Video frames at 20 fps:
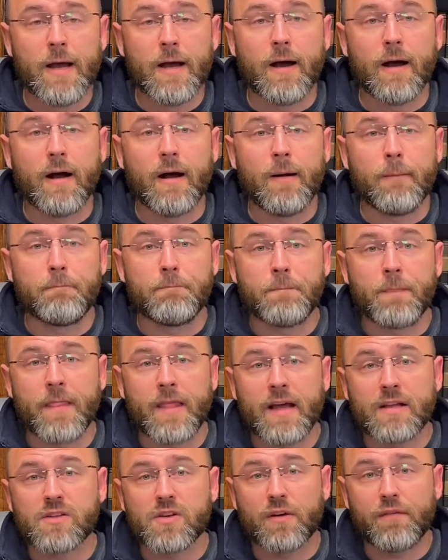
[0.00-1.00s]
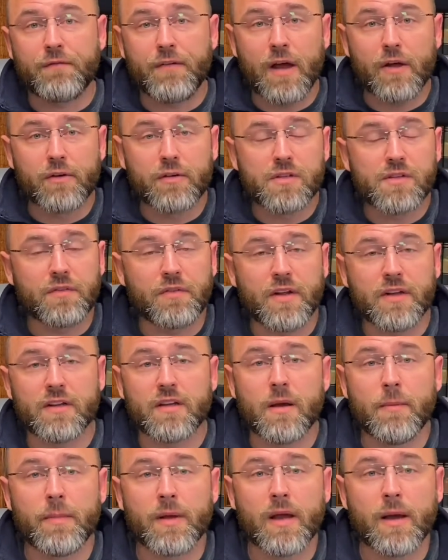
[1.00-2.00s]
Um, that's our founders event
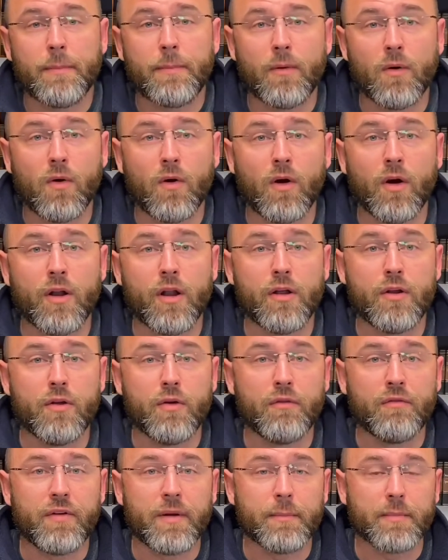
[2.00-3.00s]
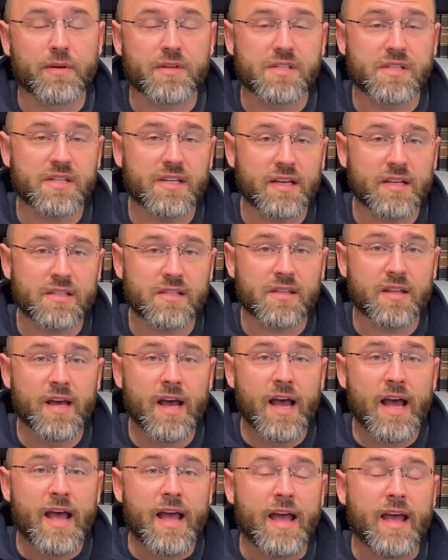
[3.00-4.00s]
coming up on November 6th.
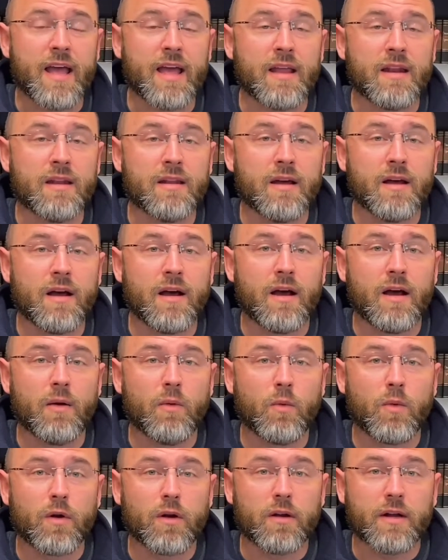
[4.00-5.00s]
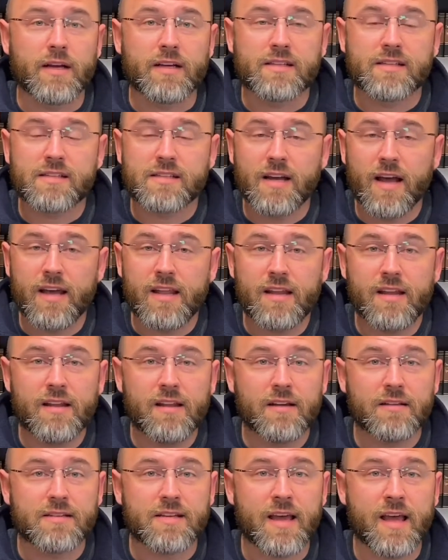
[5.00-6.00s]
And uh, we're
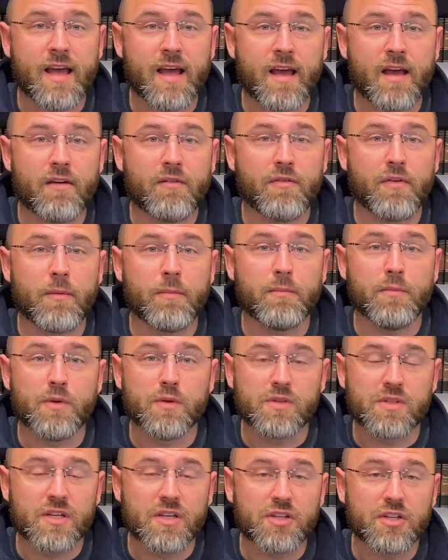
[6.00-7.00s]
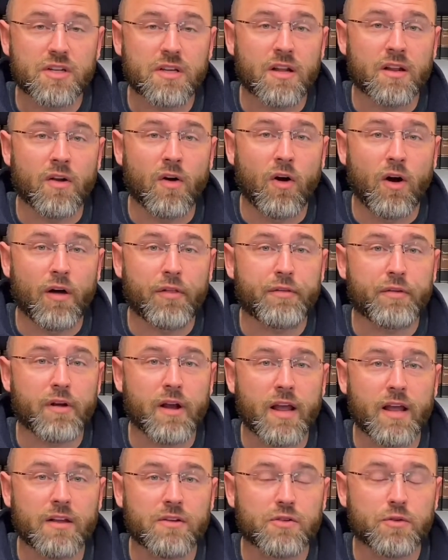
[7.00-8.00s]
excited to have musician and author
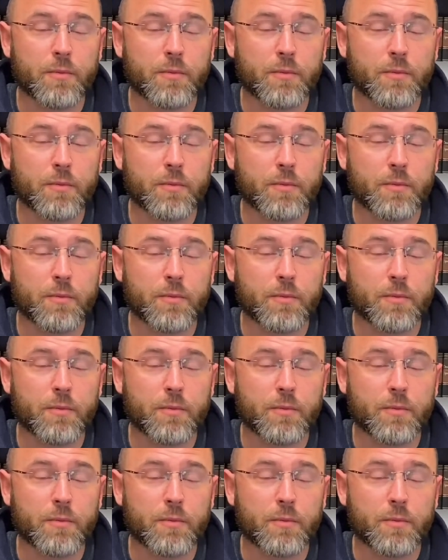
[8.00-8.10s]
Andrew